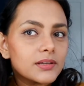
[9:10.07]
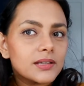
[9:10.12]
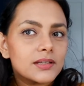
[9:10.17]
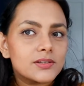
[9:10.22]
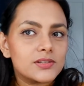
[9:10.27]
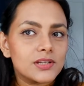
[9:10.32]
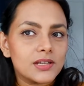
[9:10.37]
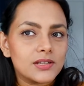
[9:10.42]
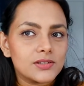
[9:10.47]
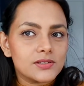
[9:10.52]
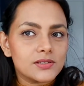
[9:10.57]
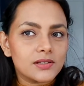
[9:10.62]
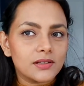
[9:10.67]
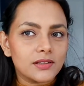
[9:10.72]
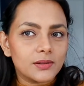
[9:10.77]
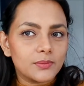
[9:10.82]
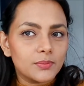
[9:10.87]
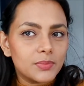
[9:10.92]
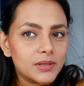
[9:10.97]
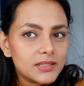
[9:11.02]
it changes a
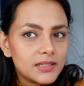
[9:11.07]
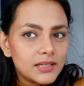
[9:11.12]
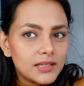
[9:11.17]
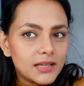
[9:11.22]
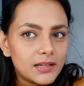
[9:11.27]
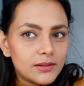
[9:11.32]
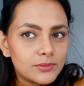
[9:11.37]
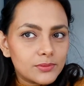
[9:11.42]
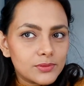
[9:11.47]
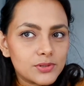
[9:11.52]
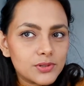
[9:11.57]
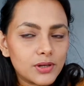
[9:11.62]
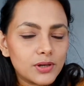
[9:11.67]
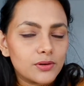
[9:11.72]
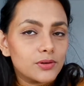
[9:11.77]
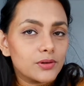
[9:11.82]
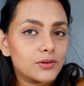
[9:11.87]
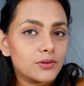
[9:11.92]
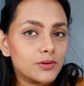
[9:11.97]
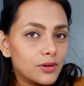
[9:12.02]
little bit, and I'll share
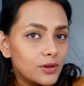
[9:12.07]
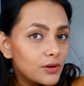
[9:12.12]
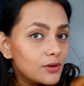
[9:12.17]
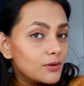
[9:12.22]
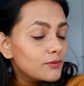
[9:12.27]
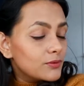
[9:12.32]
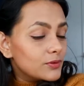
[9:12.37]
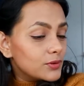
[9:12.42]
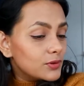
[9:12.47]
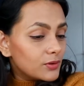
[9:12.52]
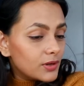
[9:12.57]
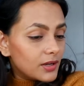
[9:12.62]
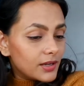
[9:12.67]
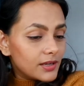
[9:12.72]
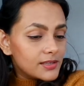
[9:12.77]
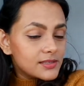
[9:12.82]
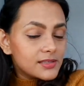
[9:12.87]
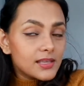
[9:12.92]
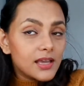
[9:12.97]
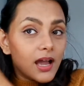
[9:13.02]
with you
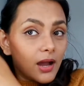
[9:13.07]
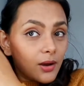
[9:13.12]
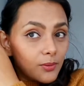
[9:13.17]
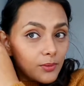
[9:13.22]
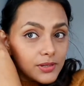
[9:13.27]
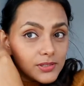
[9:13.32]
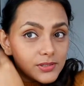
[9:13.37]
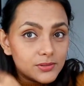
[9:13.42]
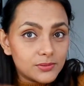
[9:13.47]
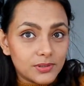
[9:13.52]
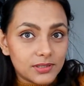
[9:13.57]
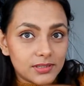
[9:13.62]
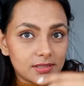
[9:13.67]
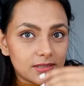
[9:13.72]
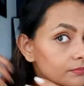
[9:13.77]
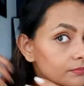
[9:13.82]
guys how I do it.